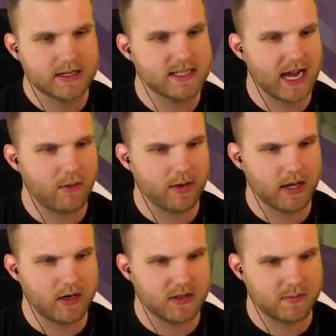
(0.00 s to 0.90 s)
now we
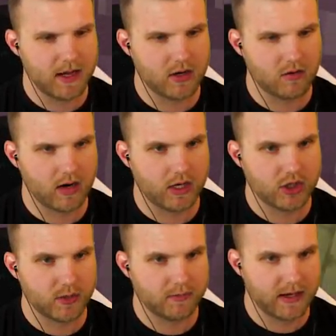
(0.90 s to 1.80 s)
gotta do some ender rod
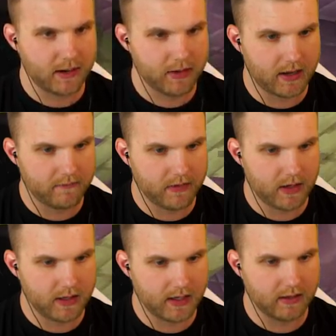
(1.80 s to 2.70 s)
jumps, and I'm not
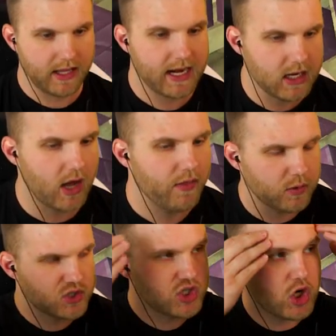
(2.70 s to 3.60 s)
very good at landing on
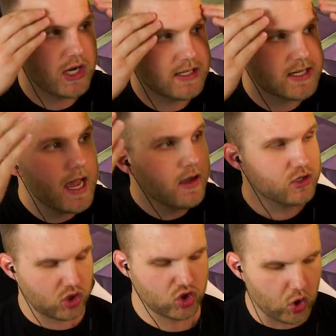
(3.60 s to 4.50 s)
those things because
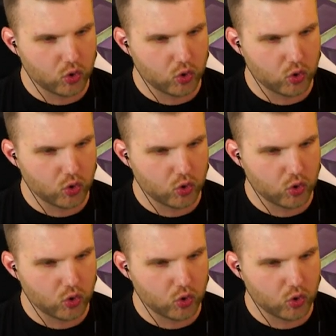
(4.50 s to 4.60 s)
they're so